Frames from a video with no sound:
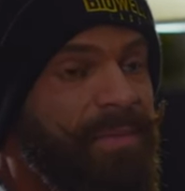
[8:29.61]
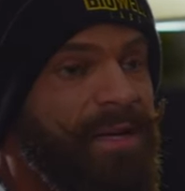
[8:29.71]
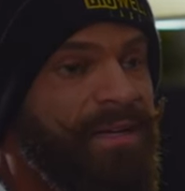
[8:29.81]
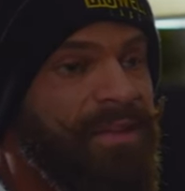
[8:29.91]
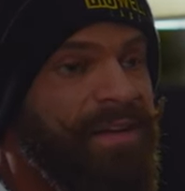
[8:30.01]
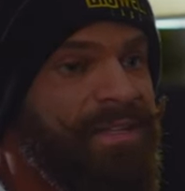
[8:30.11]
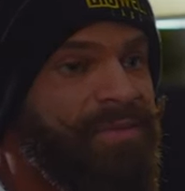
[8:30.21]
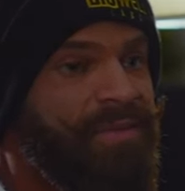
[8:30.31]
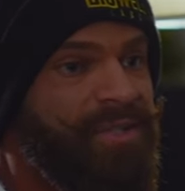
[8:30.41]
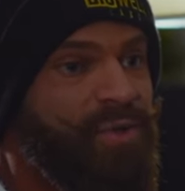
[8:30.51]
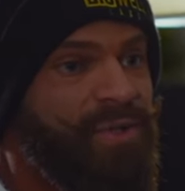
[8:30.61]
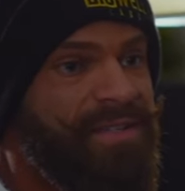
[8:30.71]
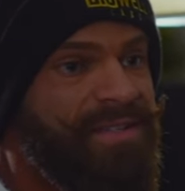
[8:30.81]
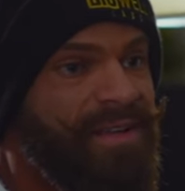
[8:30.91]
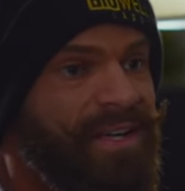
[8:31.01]
many days, or
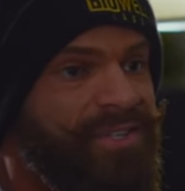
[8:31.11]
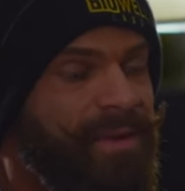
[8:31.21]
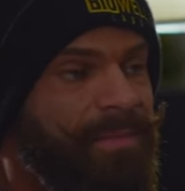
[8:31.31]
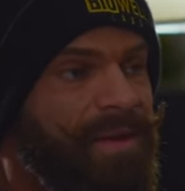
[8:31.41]
noodles and ketchup,